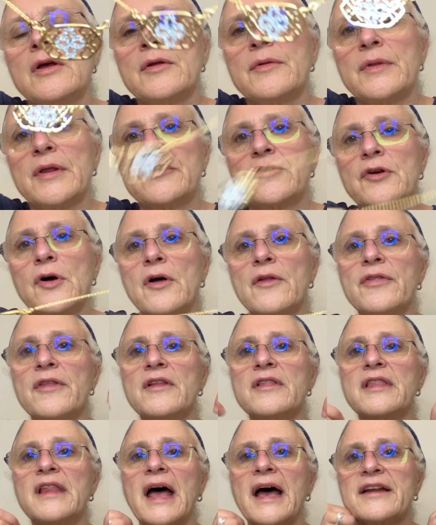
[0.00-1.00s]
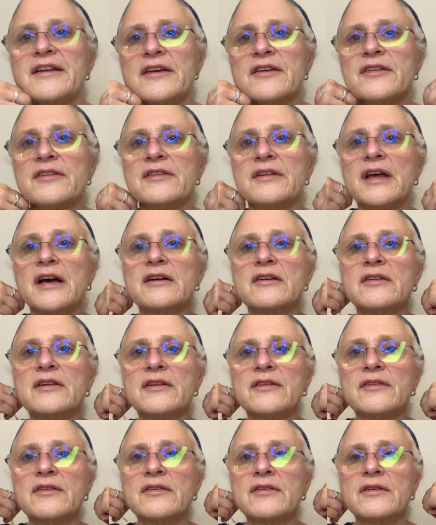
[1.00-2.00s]
That's called the lattice
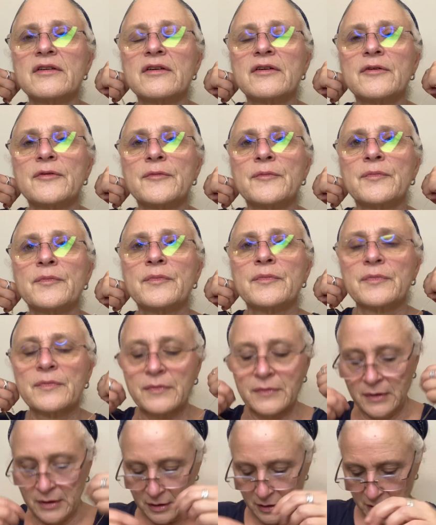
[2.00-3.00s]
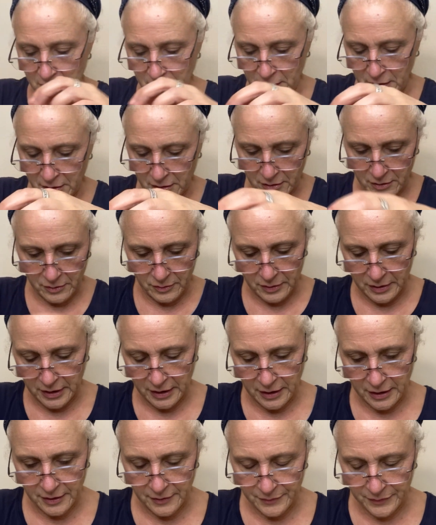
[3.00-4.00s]
necklace.
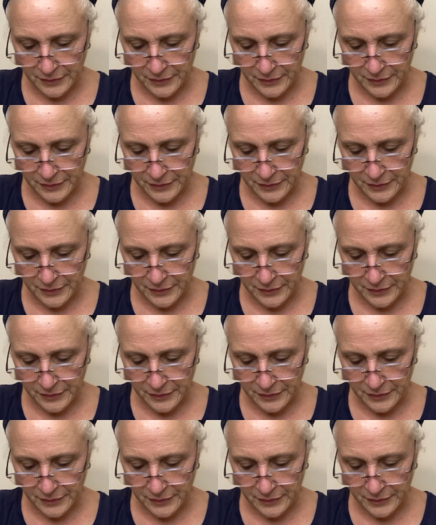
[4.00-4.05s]
Okay.